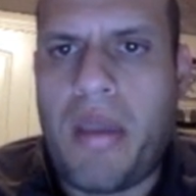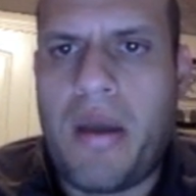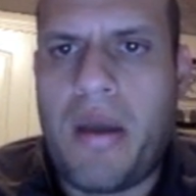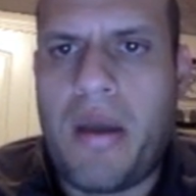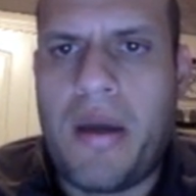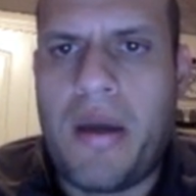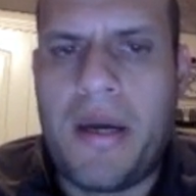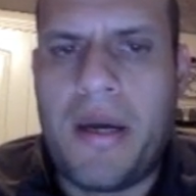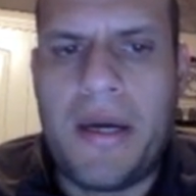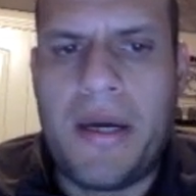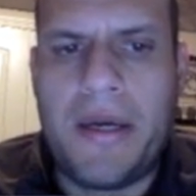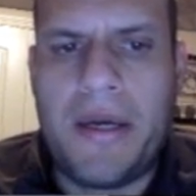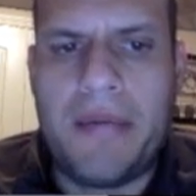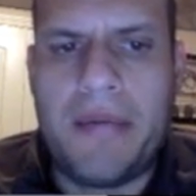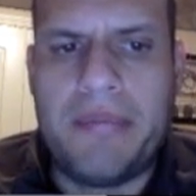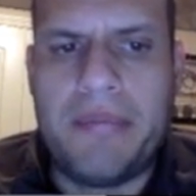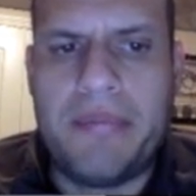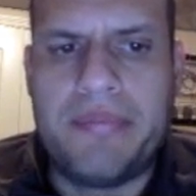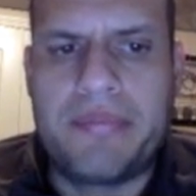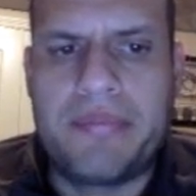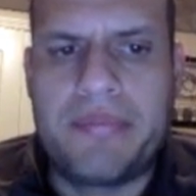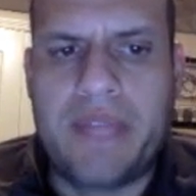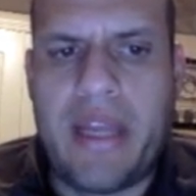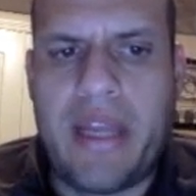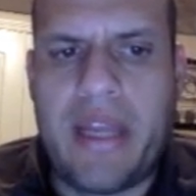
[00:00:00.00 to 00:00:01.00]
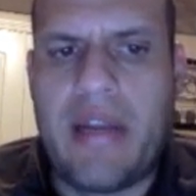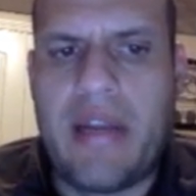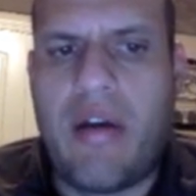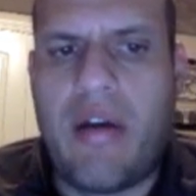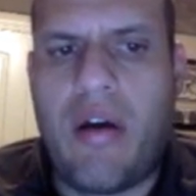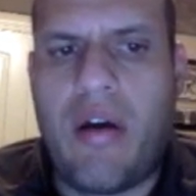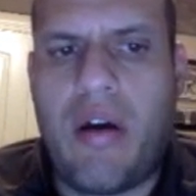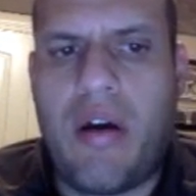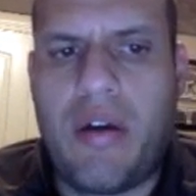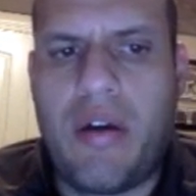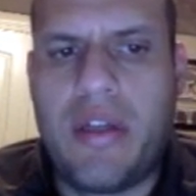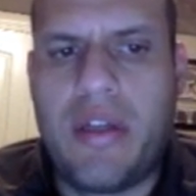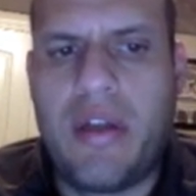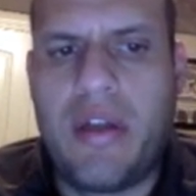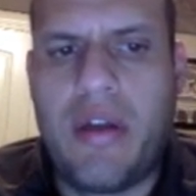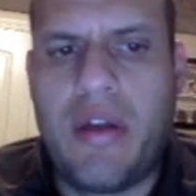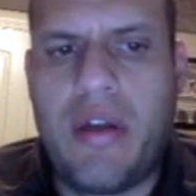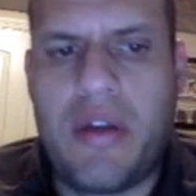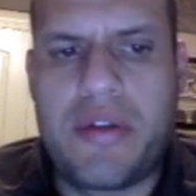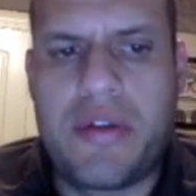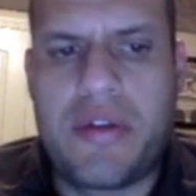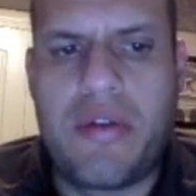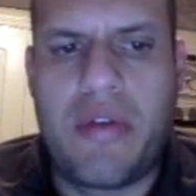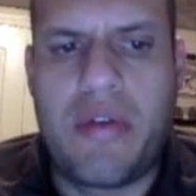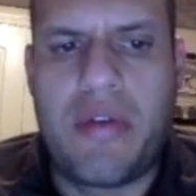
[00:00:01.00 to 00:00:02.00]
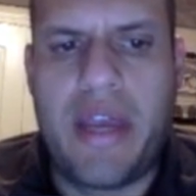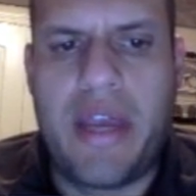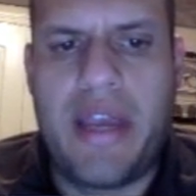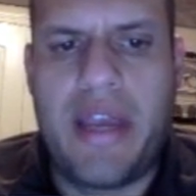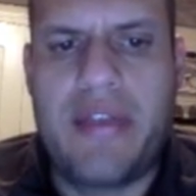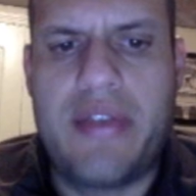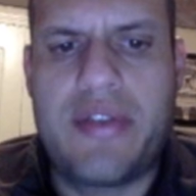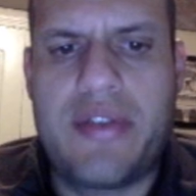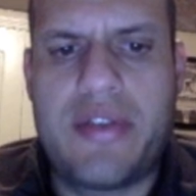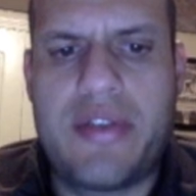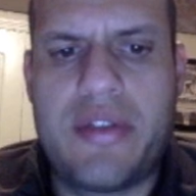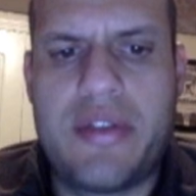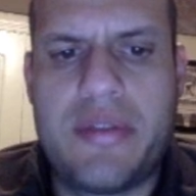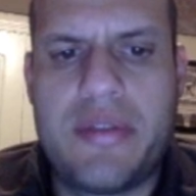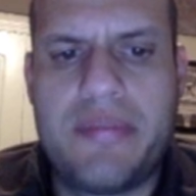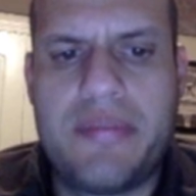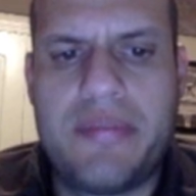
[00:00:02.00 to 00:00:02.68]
and all the logical gates.